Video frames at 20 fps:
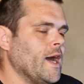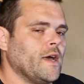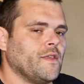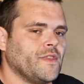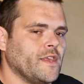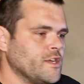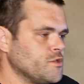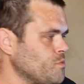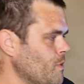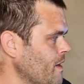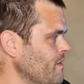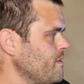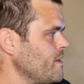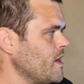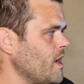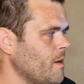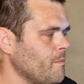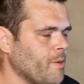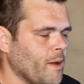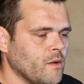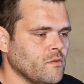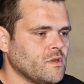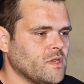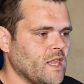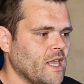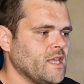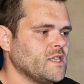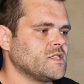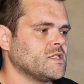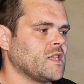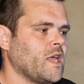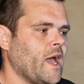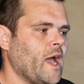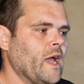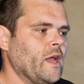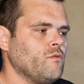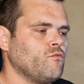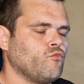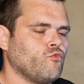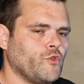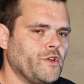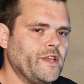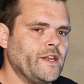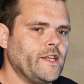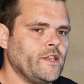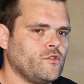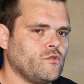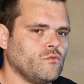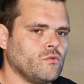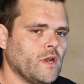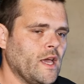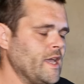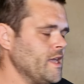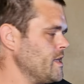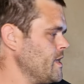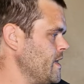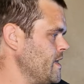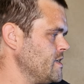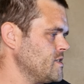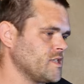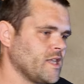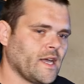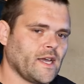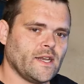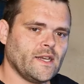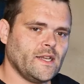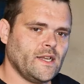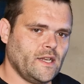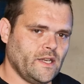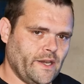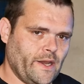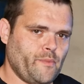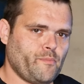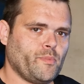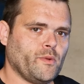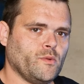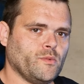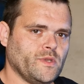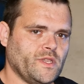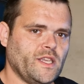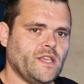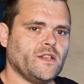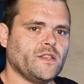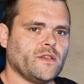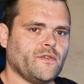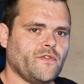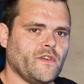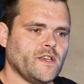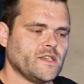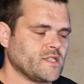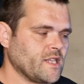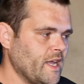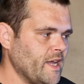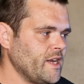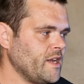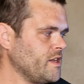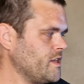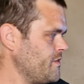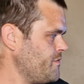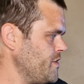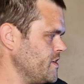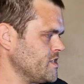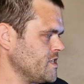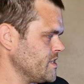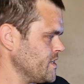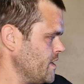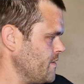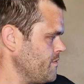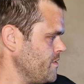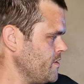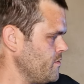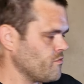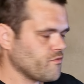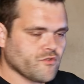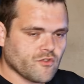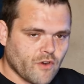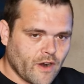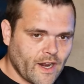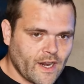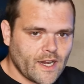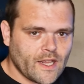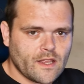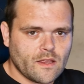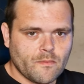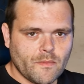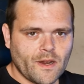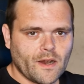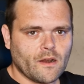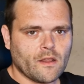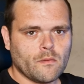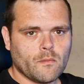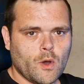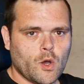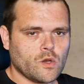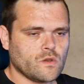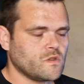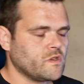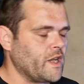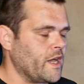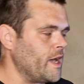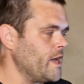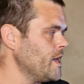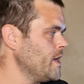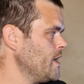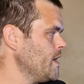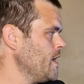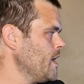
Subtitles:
There's one thing about this that I really do like is that little nipple with the interface. That interface is lovely, directly in the middle of the monitor.